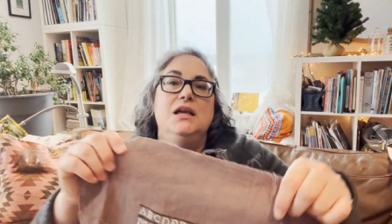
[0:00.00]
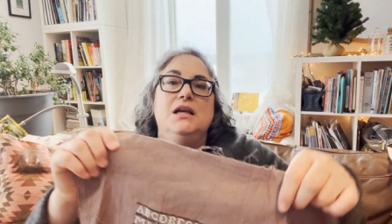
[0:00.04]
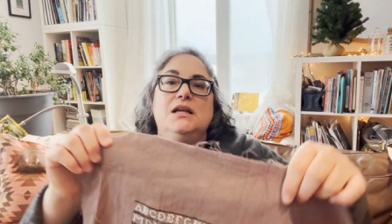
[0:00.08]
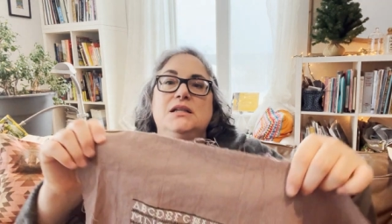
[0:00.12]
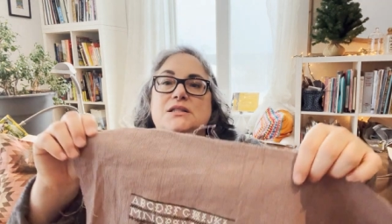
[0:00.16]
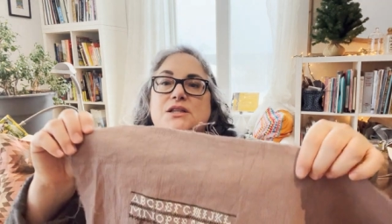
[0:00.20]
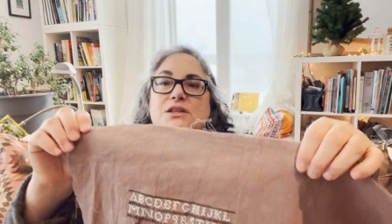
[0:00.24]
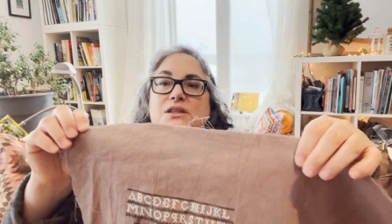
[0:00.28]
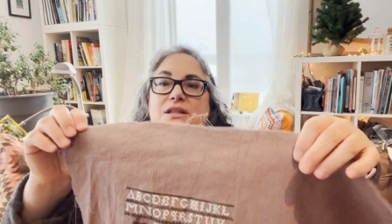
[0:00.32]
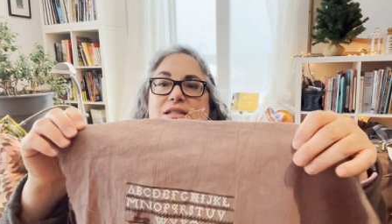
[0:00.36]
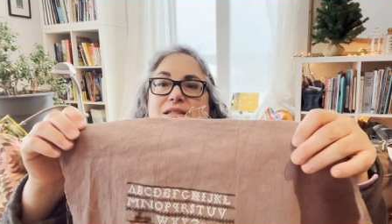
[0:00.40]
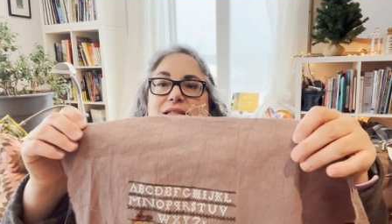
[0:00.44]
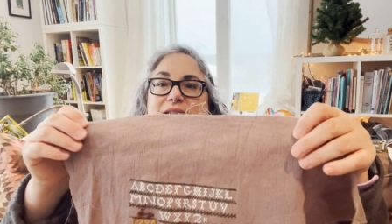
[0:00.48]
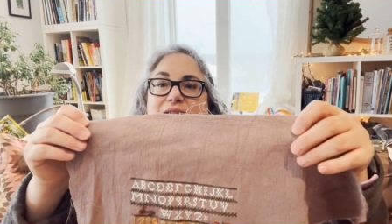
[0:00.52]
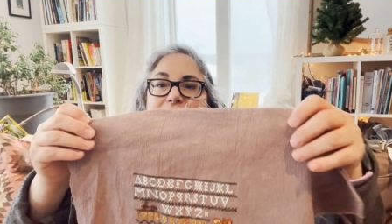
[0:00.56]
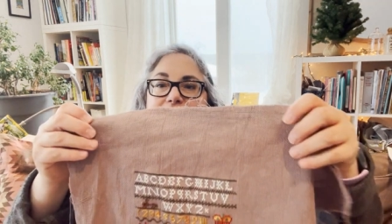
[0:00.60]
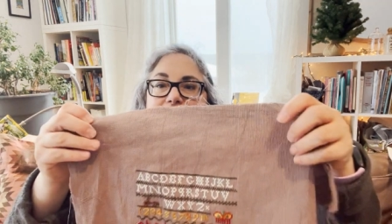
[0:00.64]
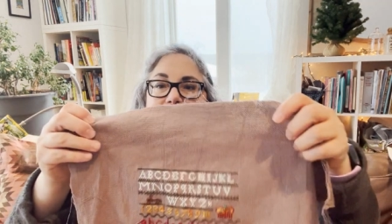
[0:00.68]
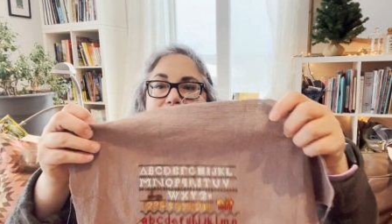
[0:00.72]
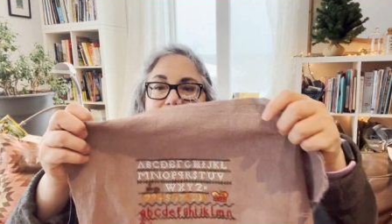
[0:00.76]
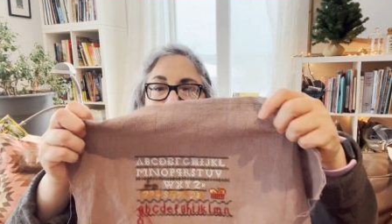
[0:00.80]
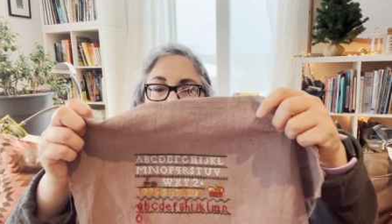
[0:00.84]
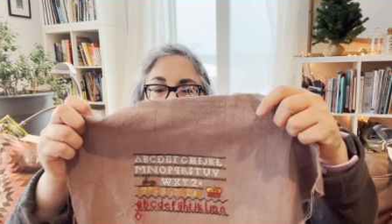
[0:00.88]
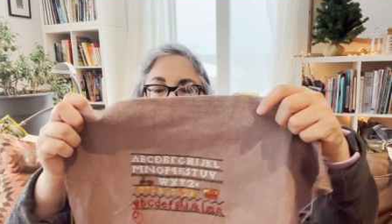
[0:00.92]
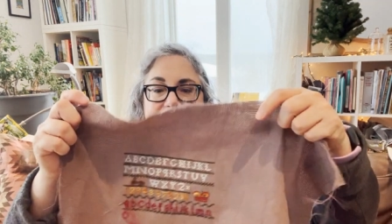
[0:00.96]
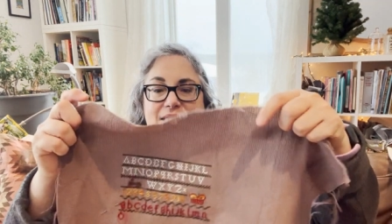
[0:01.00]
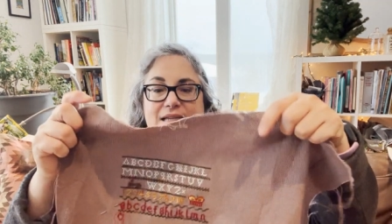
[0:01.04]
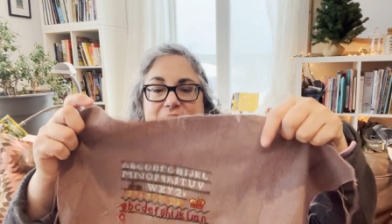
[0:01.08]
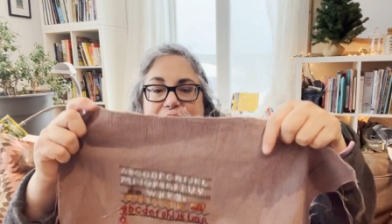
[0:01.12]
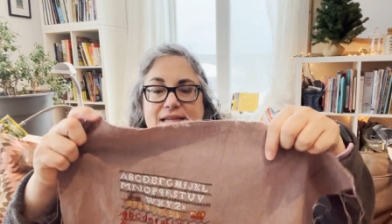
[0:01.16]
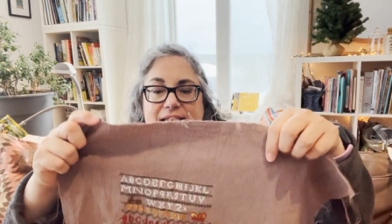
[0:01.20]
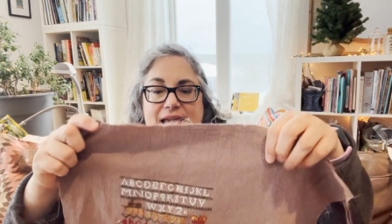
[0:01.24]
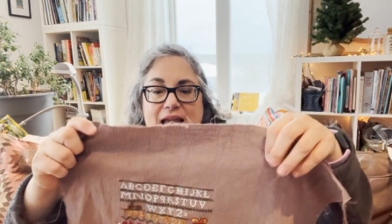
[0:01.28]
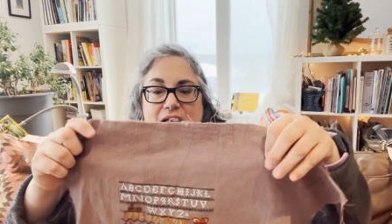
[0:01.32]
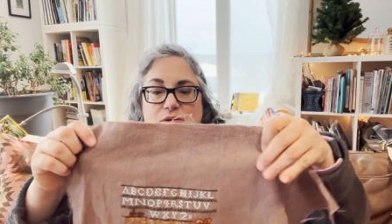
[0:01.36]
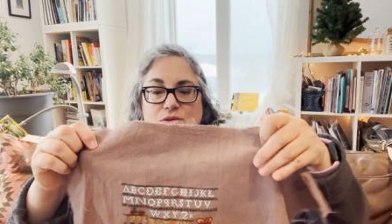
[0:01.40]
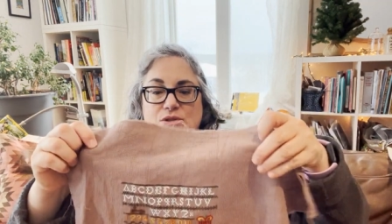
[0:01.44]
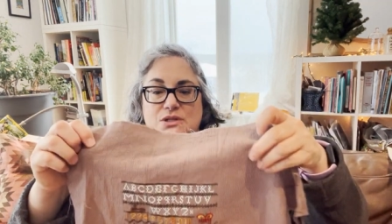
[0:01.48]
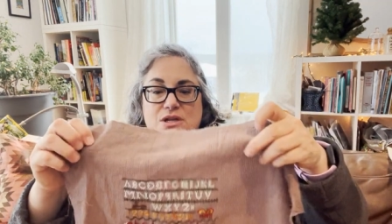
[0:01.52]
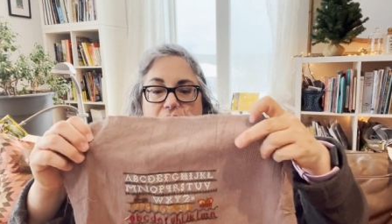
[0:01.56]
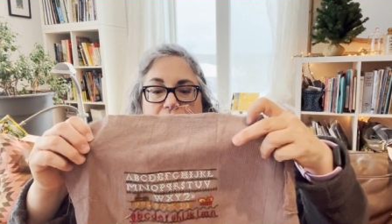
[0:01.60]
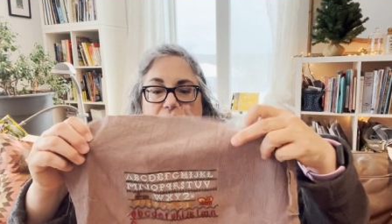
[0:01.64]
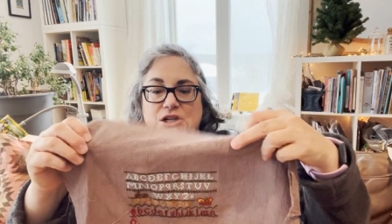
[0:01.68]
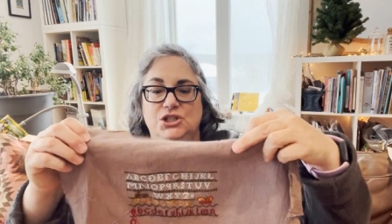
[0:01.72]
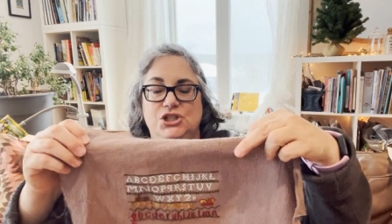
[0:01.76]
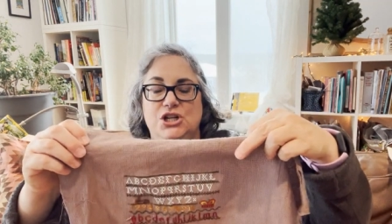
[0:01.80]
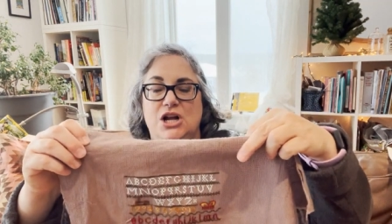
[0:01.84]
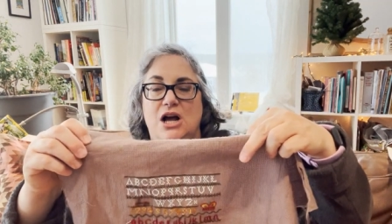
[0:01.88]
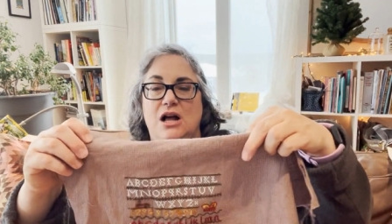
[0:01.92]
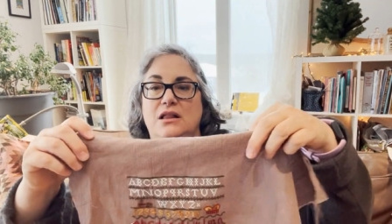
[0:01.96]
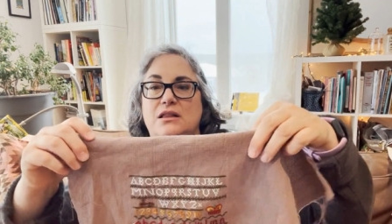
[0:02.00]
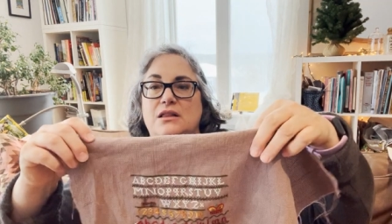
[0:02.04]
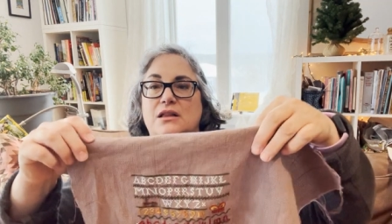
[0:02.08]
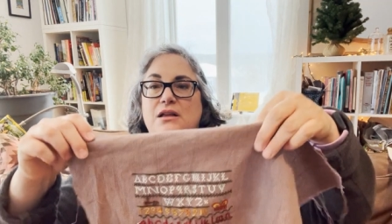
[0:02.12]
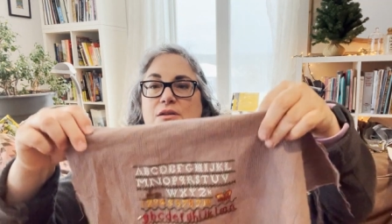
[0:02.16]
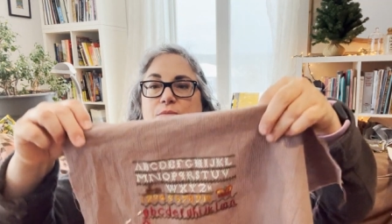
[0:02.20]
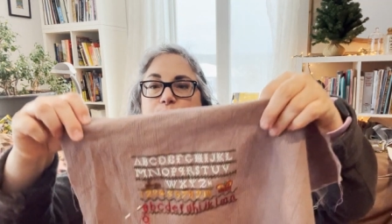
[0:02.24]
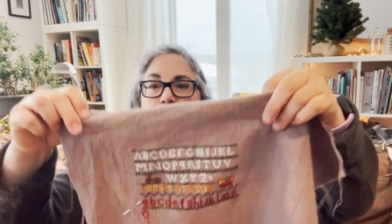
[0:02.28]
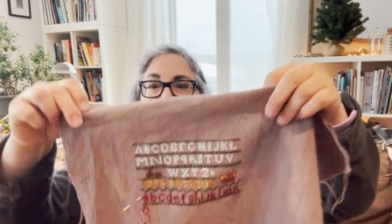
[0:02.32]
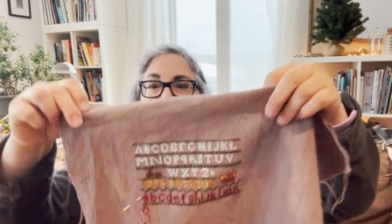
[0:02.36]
So this is a 16 count hot chocolate